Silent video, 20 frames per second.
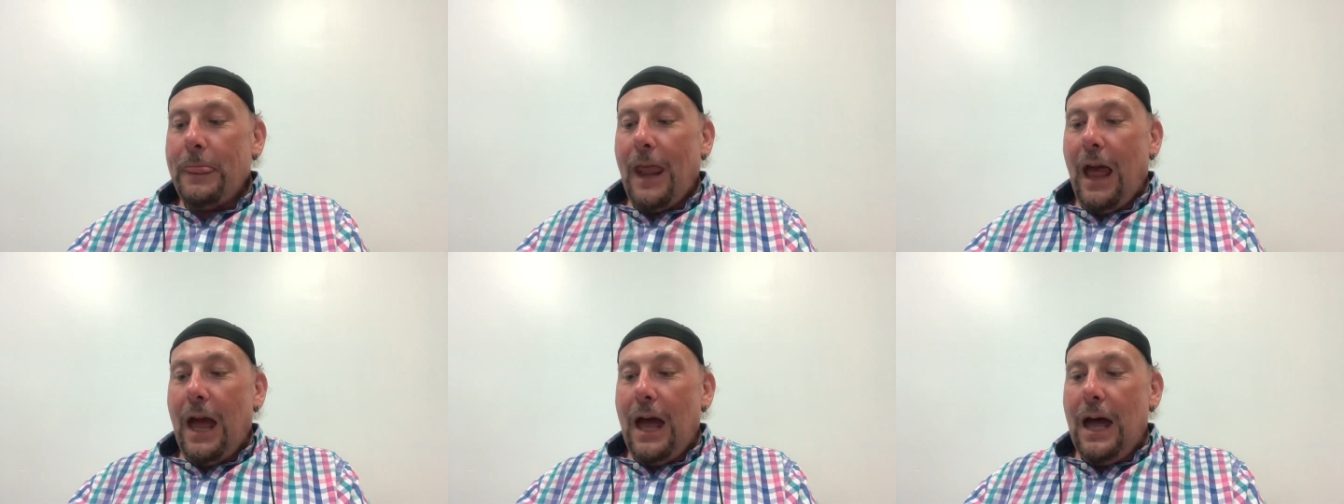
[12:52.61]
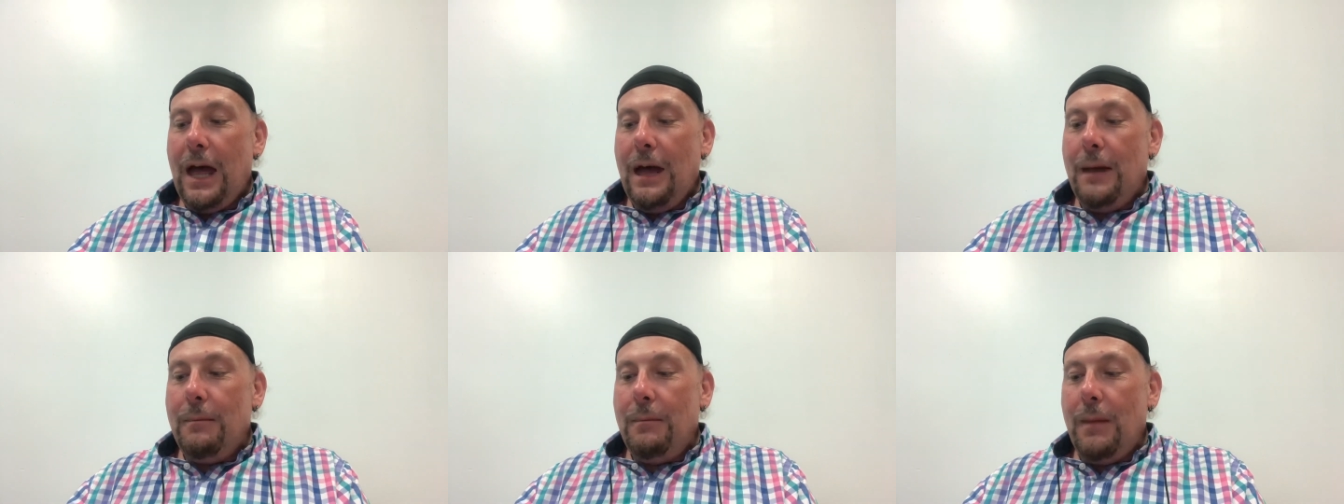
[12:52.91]

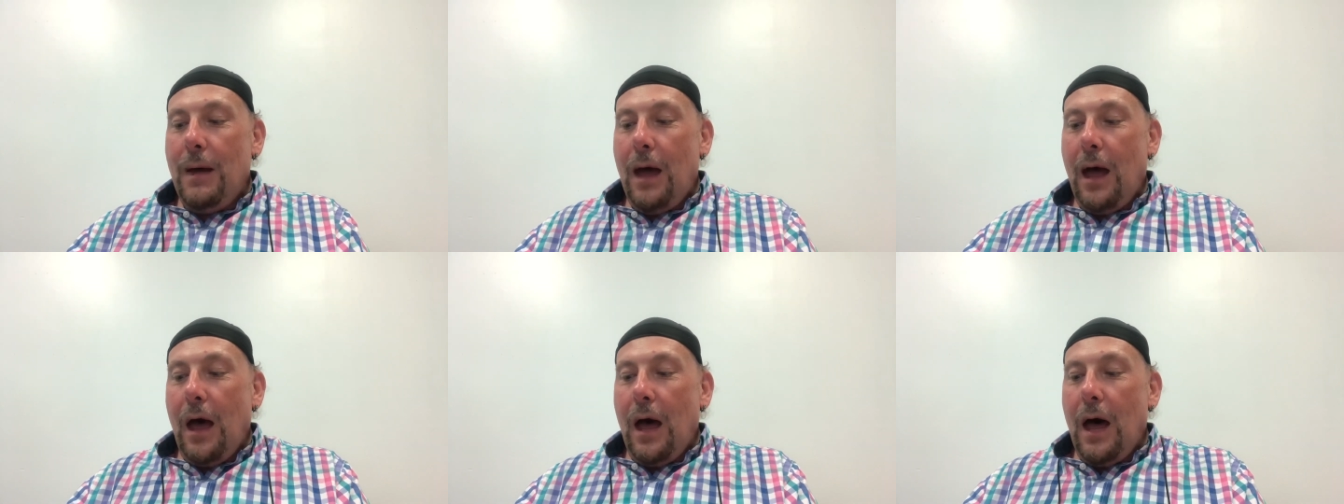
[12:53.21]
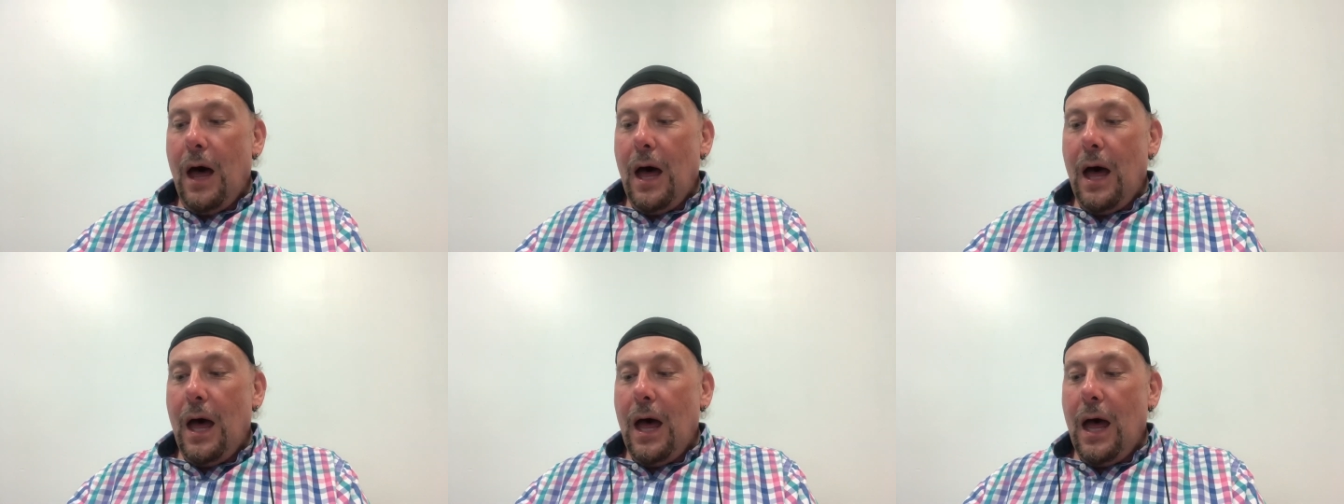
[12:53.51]

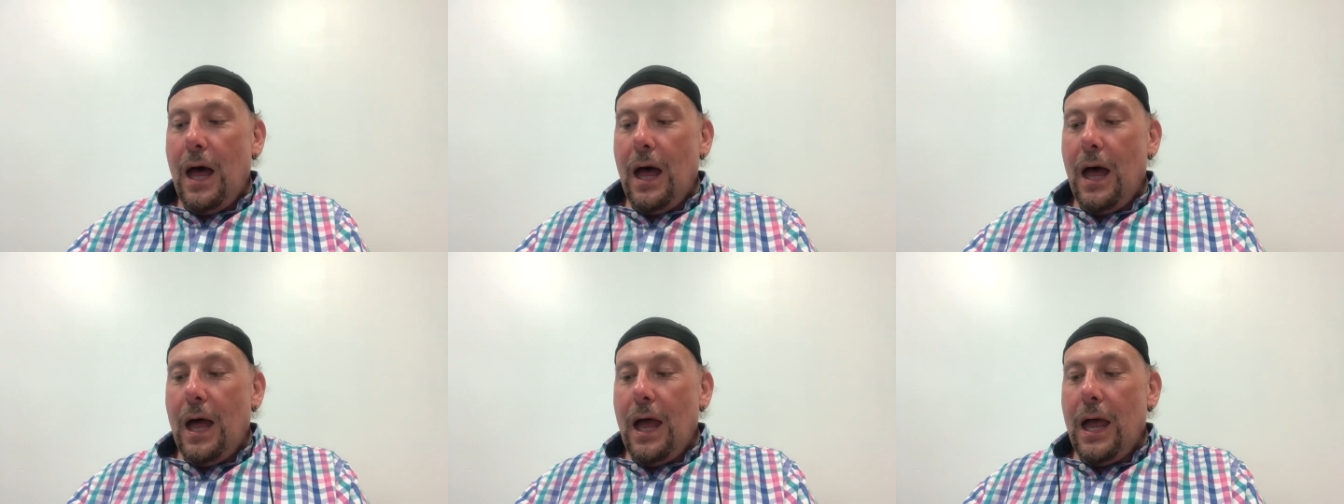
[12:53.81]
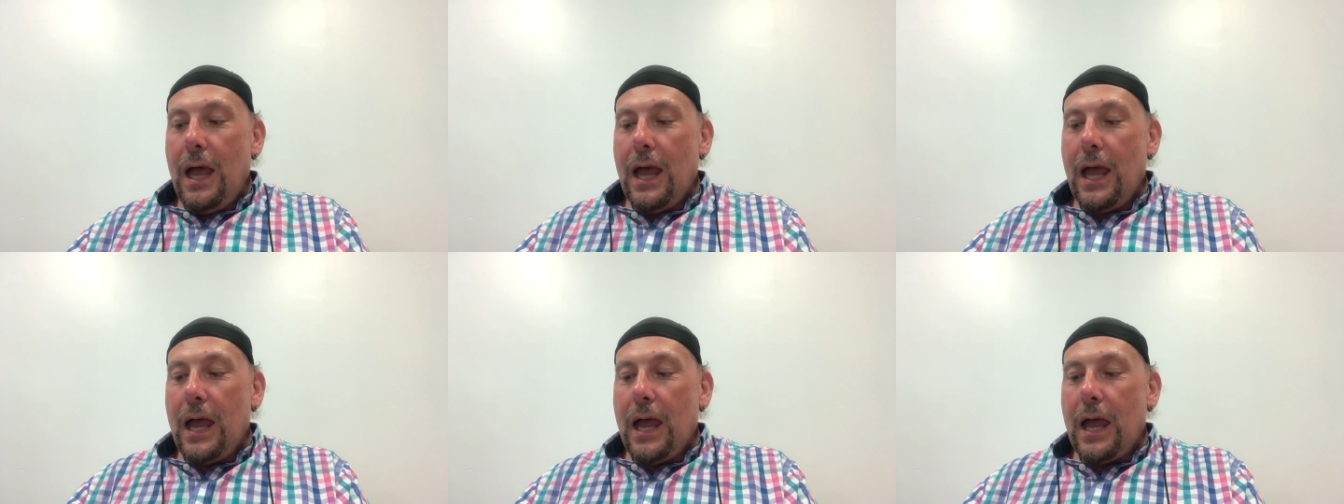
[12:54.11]

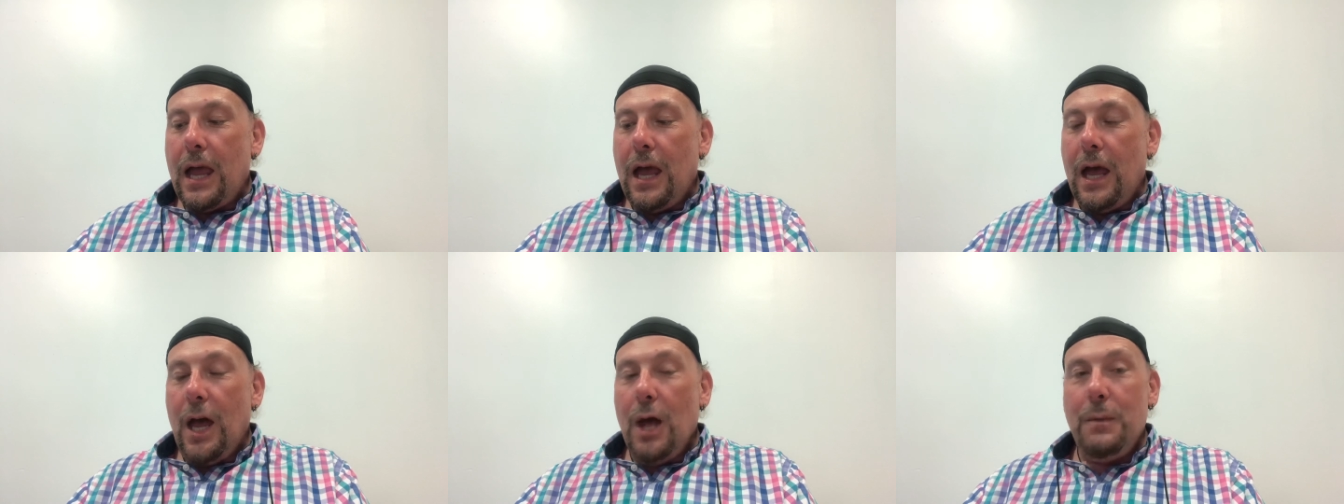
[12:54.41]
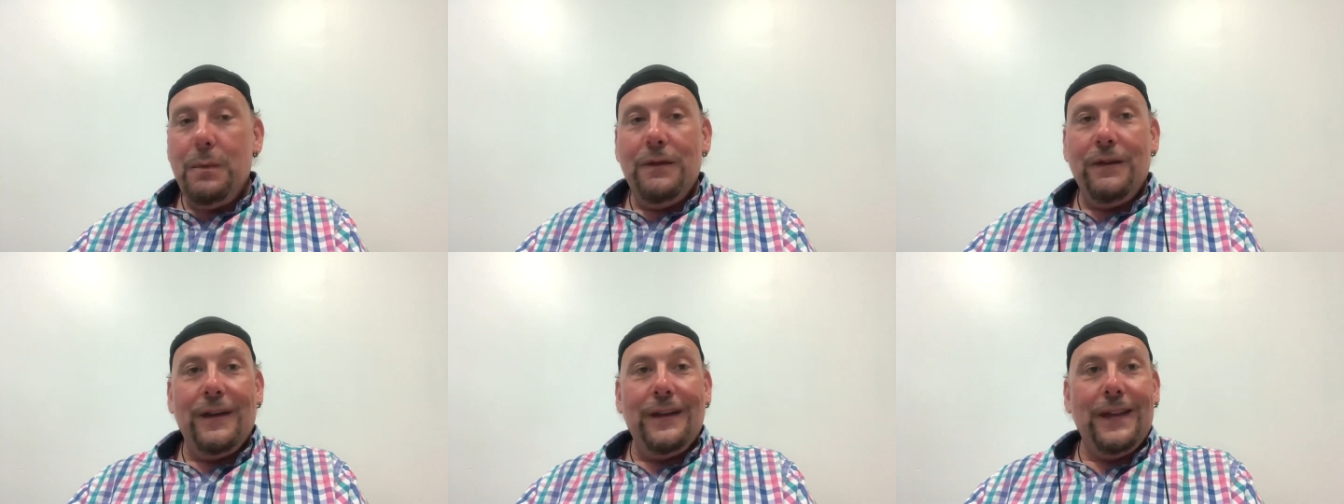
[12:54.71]
I
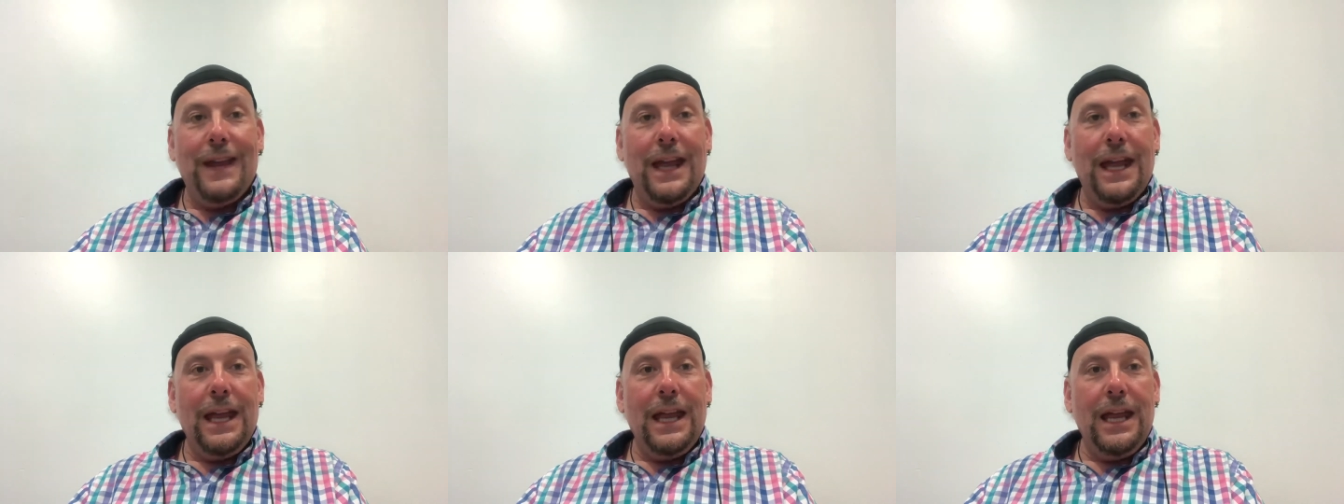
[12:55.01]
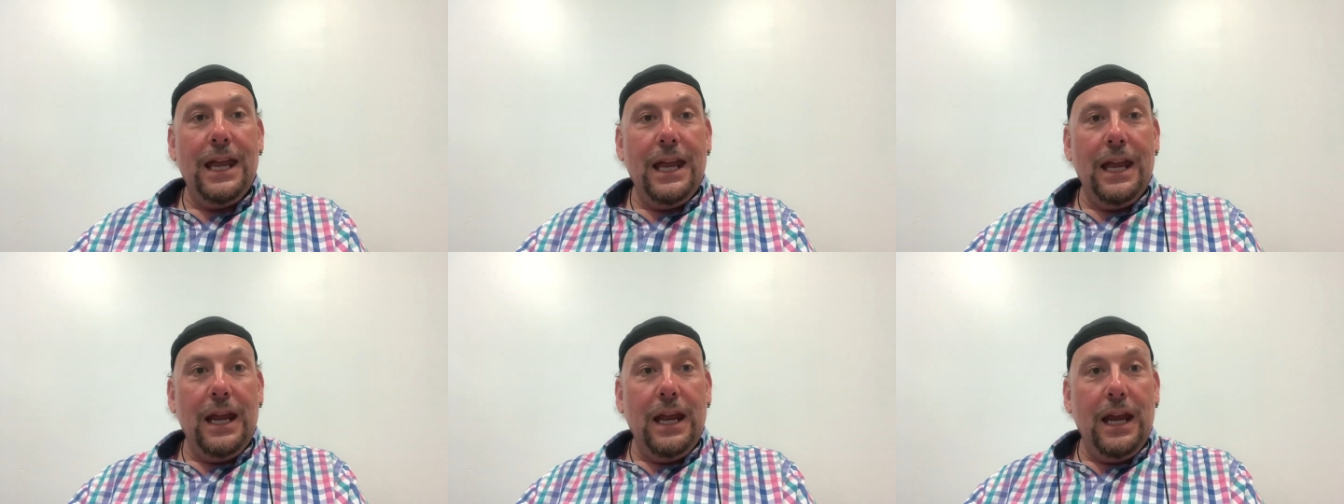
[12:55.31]
hope you found that
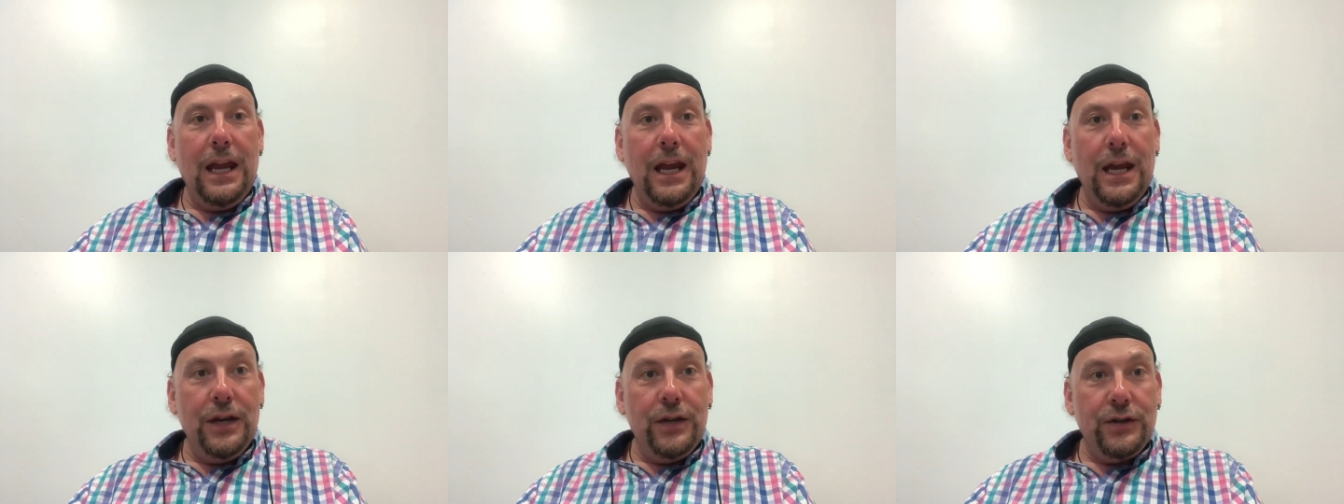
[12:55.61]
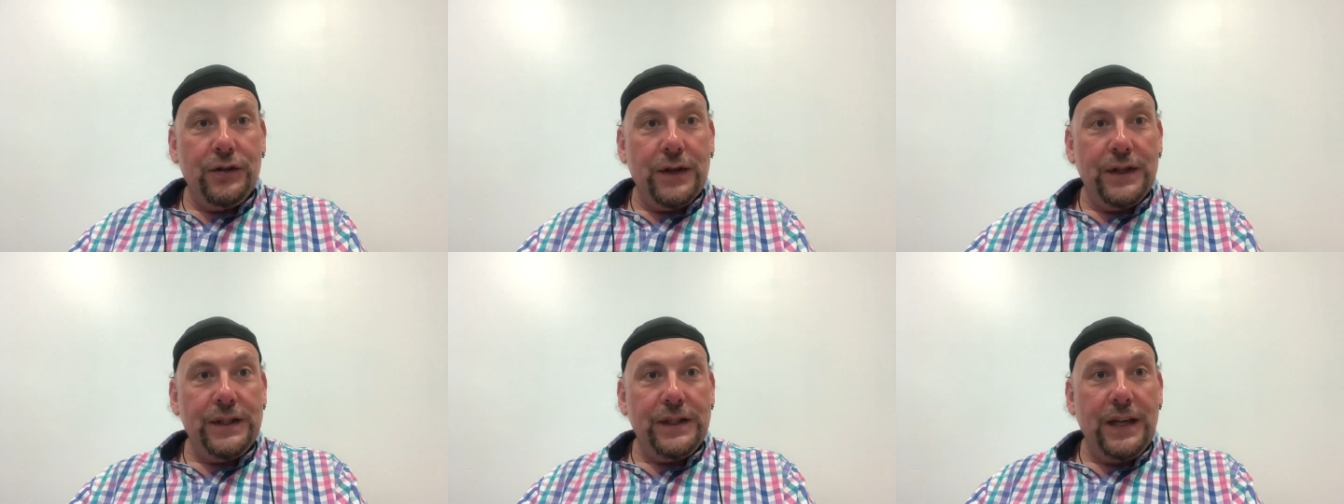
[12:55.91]

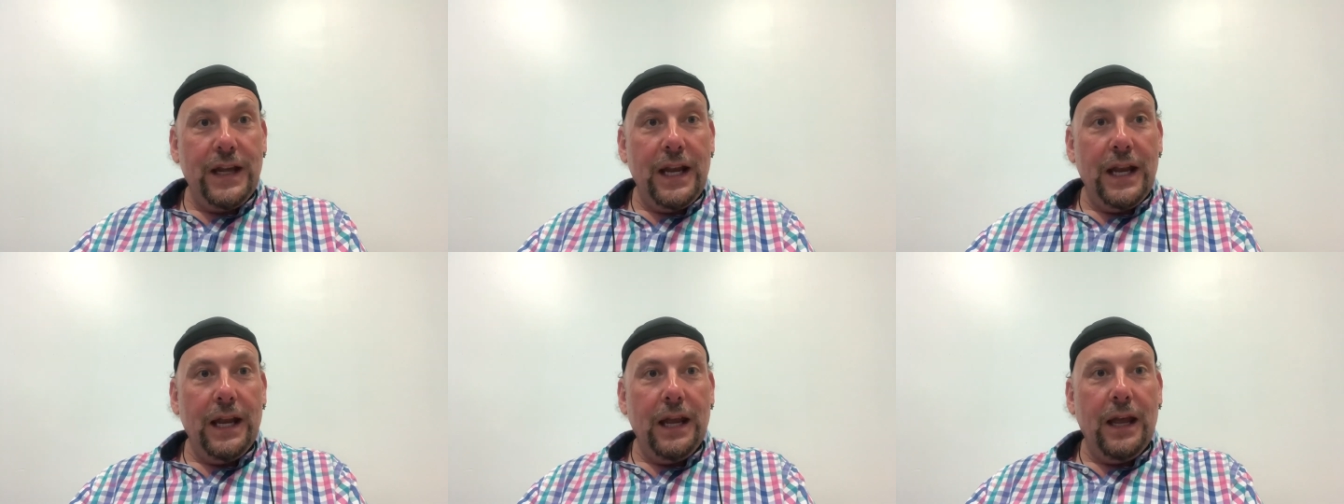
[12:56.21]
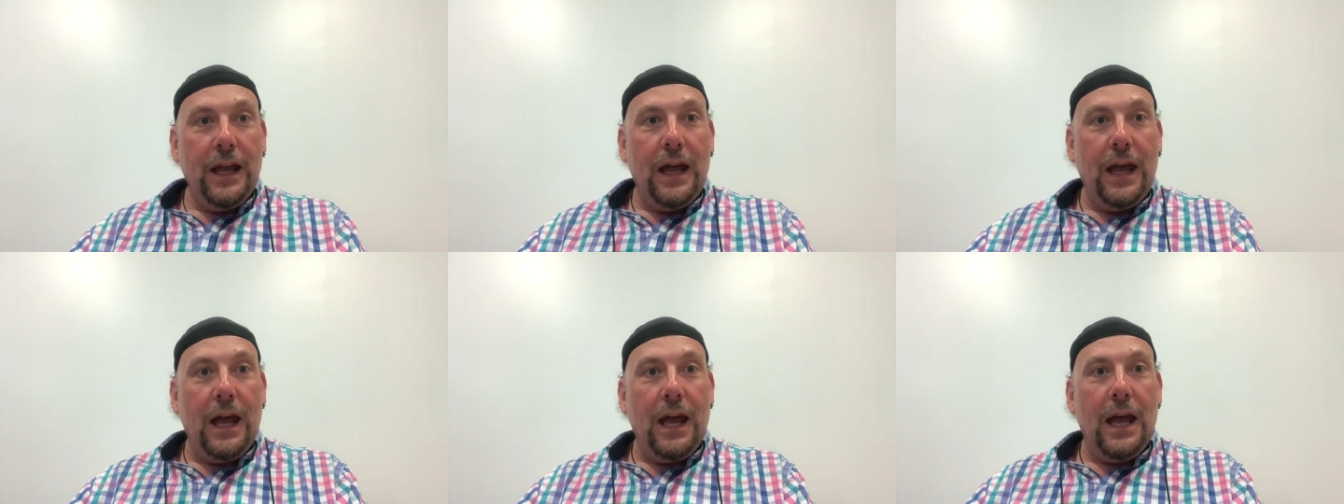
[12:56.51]
interesting.